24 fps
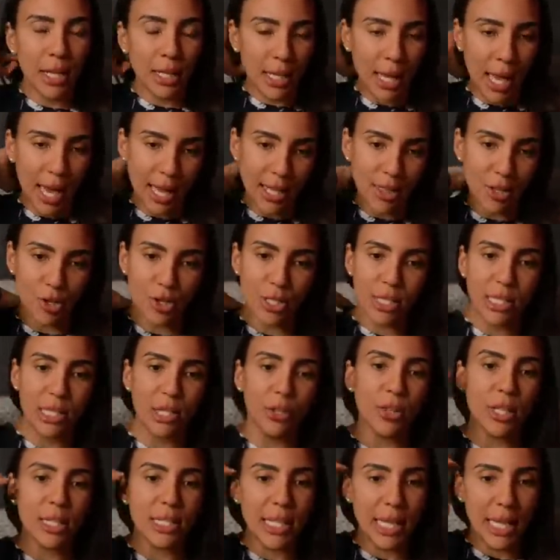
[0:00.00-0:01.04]
Okay, there's
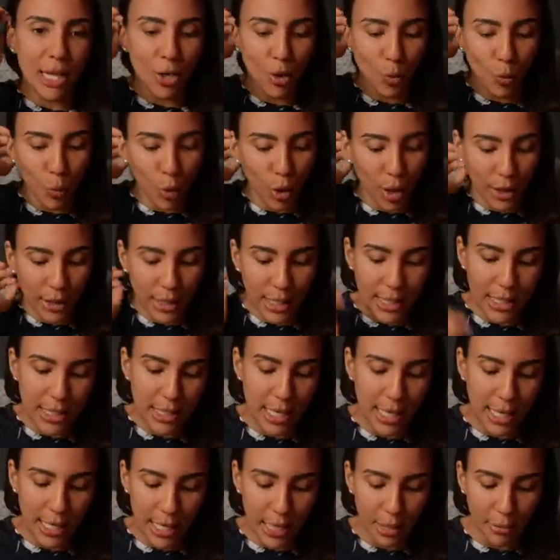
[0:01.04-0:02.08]
still this inner work that's
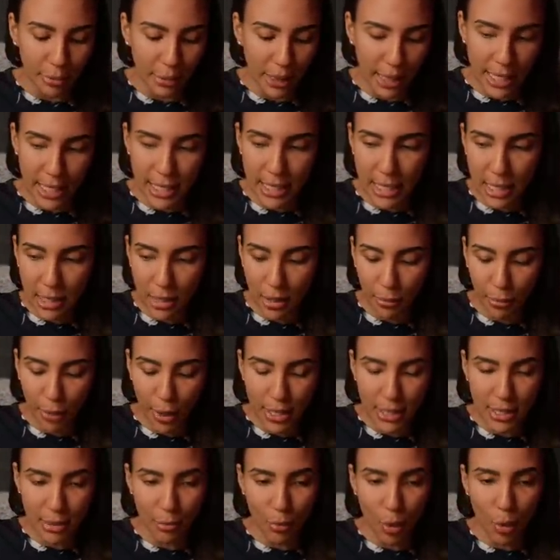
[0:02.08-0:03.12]
taking place in the
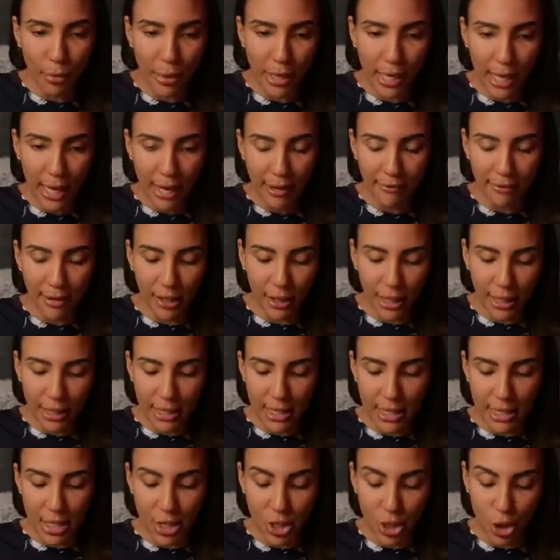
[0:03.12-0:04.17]
present moment, and I feel like
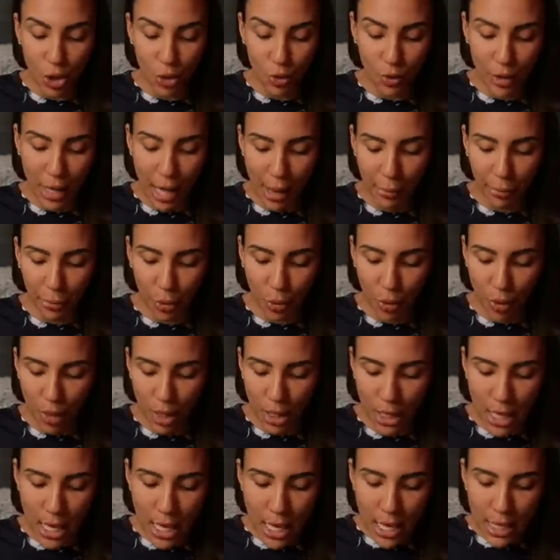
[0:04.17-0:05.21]
this is you,
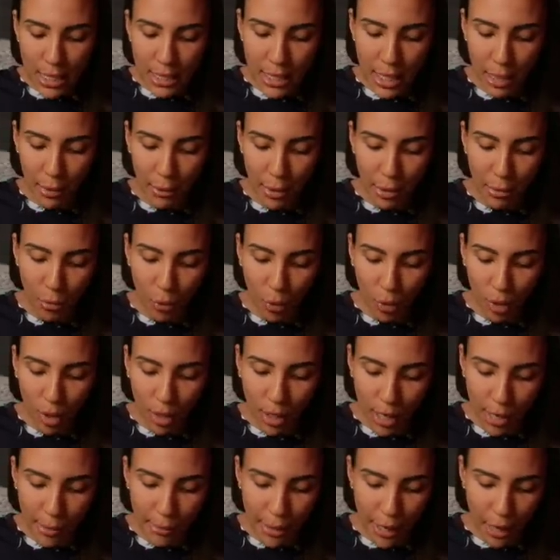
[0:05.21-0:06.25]
Capricorn. Tell me
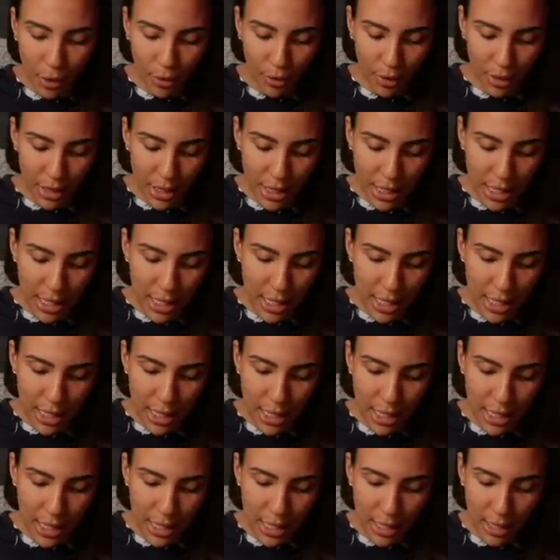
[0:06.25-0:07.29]
more about
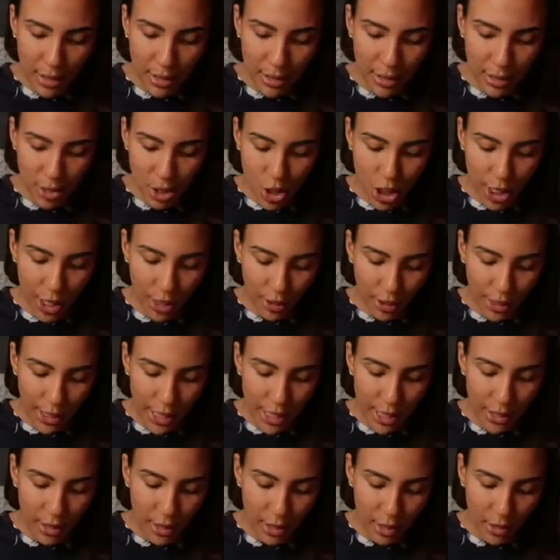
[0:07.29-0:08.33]
the
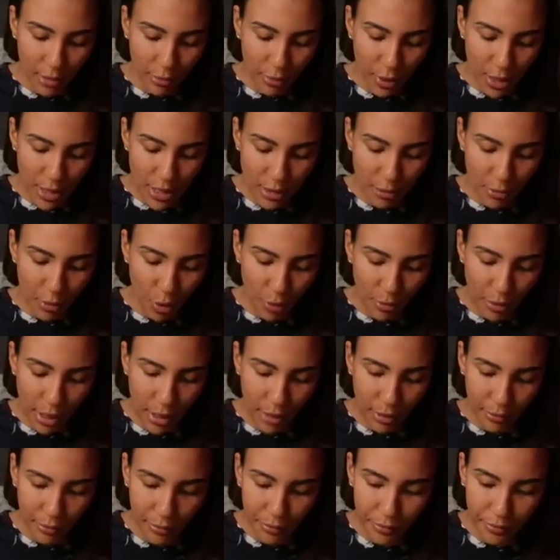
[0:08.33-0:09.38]
Chariot in the present moment.